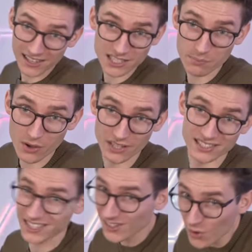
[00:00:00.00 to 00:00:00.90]
And let's be
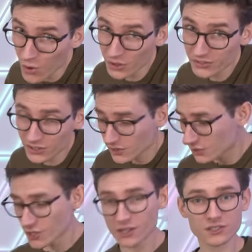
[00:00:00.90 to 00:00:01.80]
honest, at launch, the
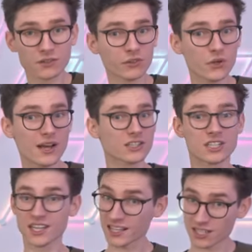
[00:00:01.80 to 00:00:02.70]
chance of you actually
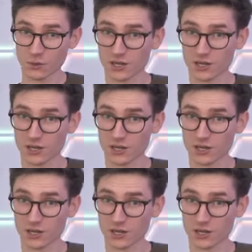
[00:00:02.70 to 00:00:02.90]
getting